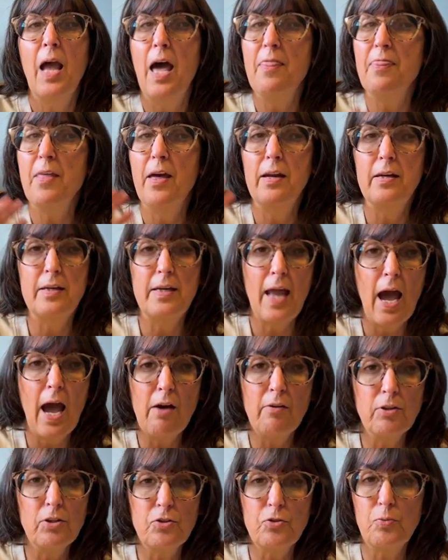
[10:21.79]
And then
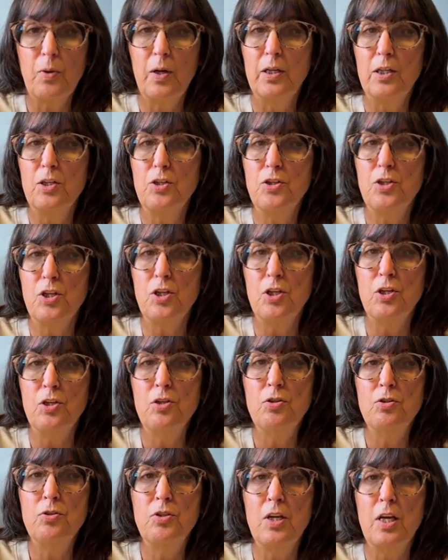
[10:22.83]
now it's ready to
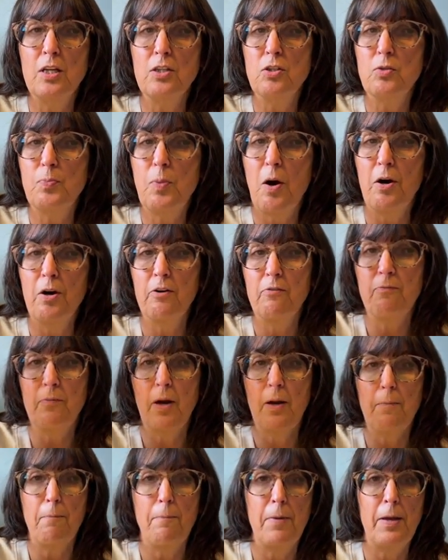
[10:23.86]
use. It's part of
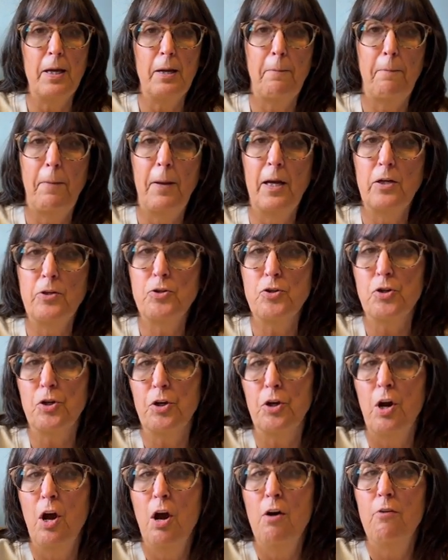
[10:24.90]
my big
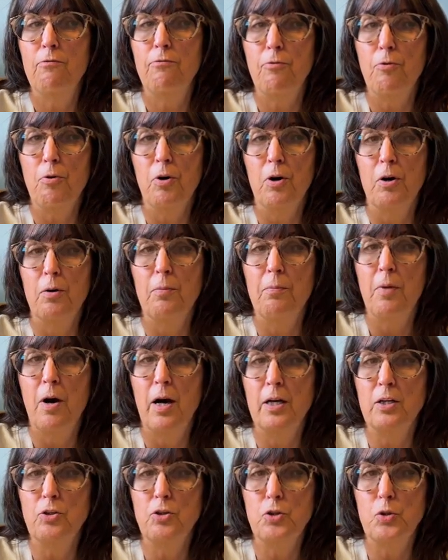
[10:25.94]
picture for
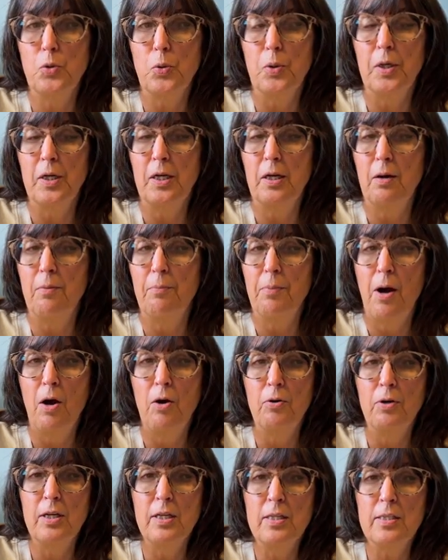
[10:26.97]
my story
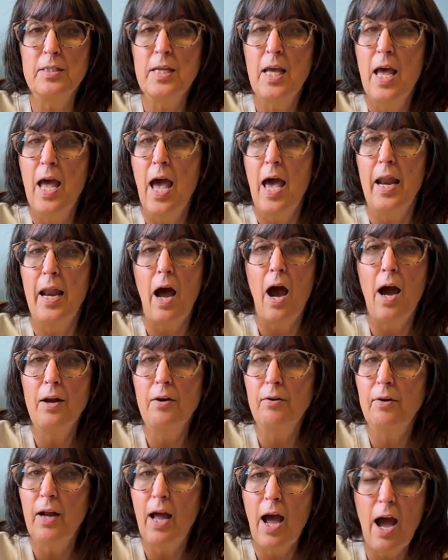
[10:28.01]
components. And I
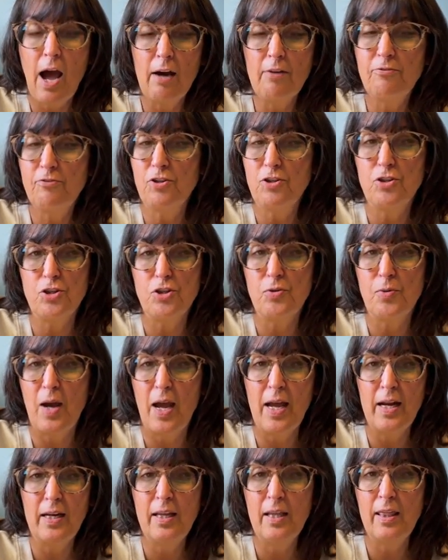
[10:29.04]
don't have to do
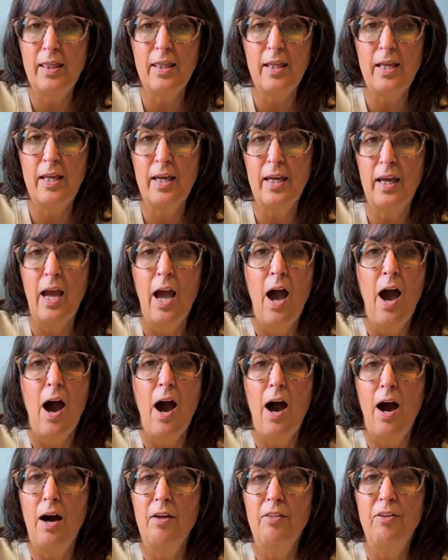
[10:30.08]
anything
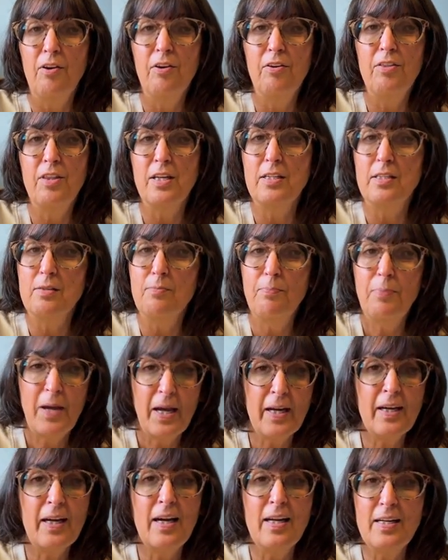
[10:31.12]
other than
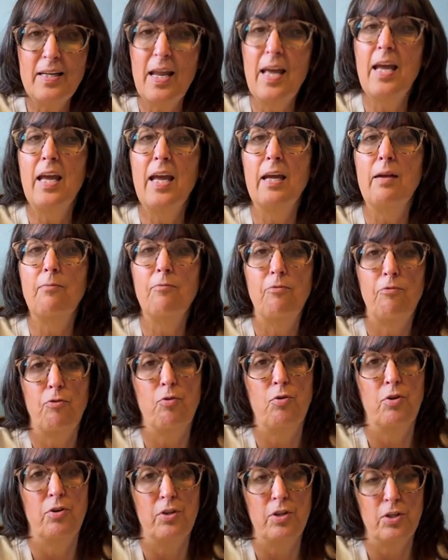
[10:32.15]
pick a name
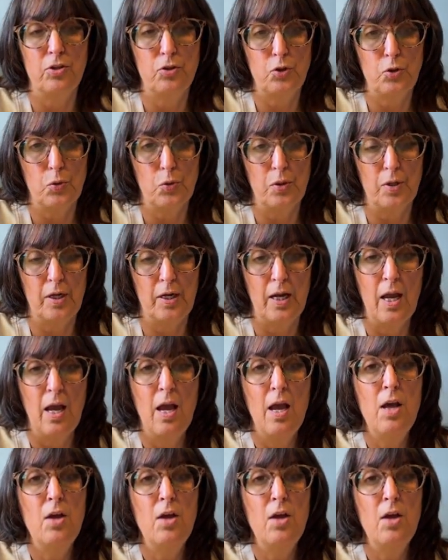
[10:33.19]
for this story.